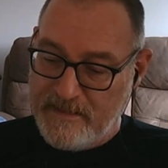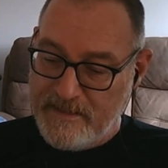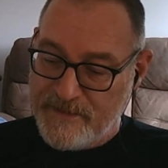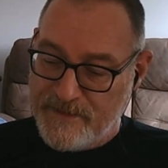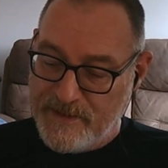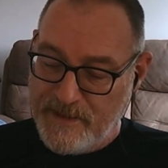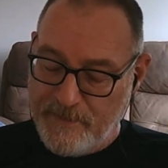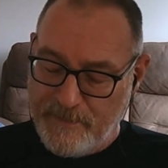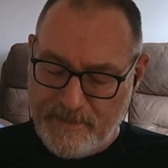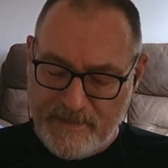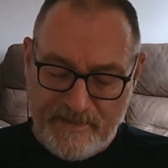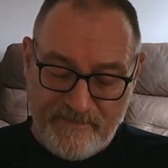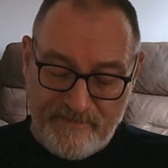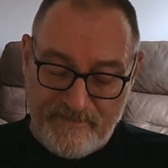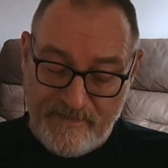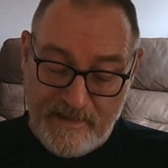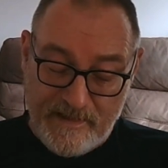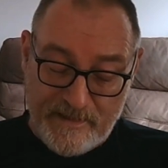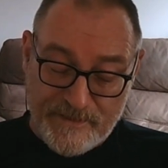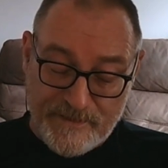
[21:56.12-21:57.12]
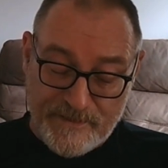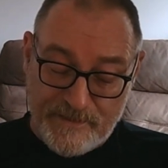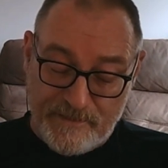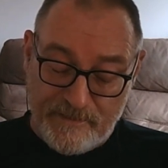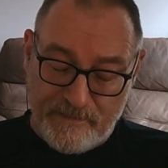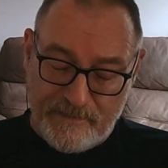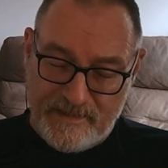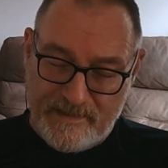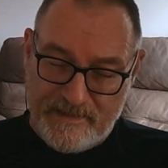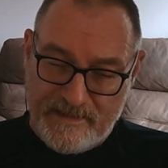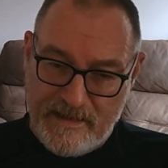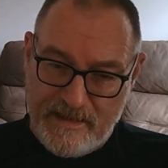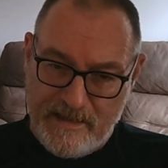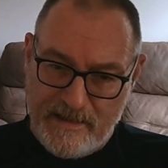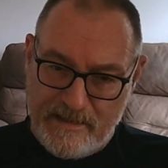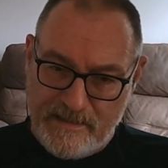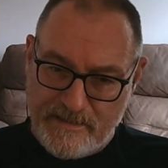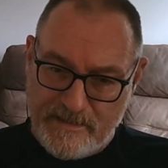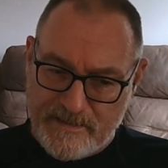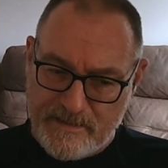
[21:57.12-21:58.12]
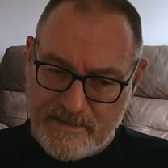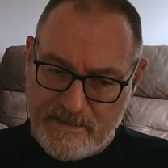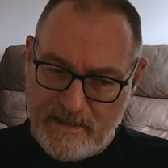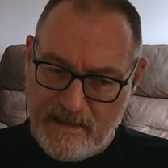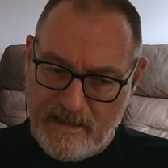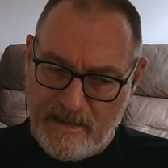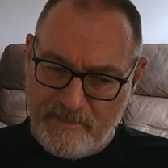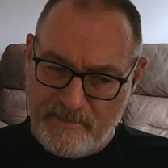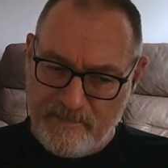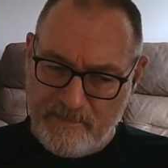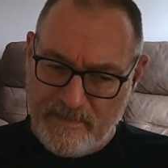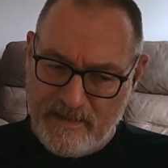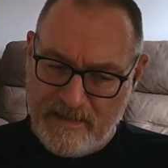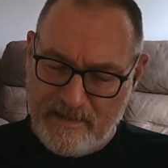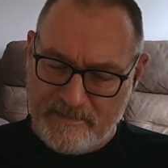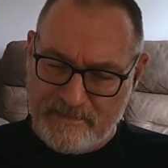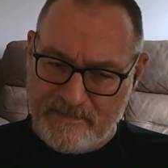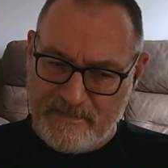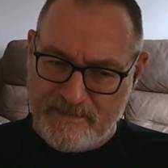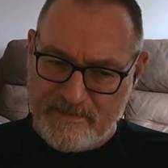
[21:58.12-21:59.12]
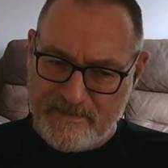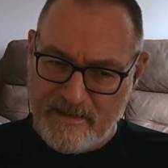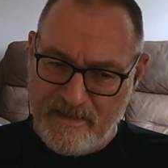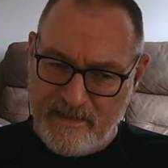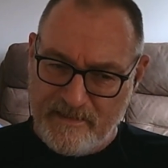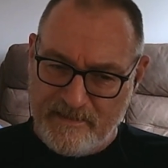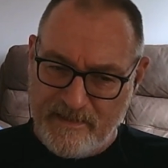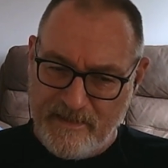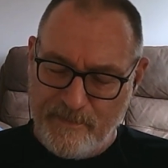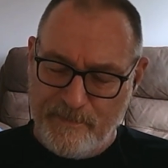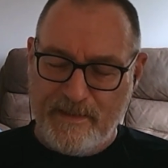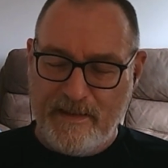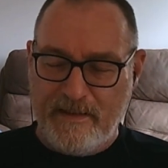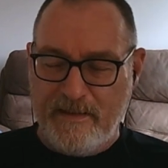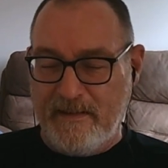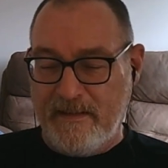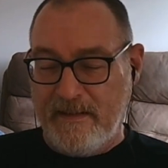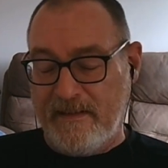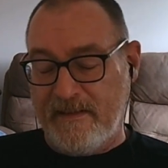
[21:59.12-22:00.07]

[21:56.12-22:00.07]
an issue, an infection on her knees, and I know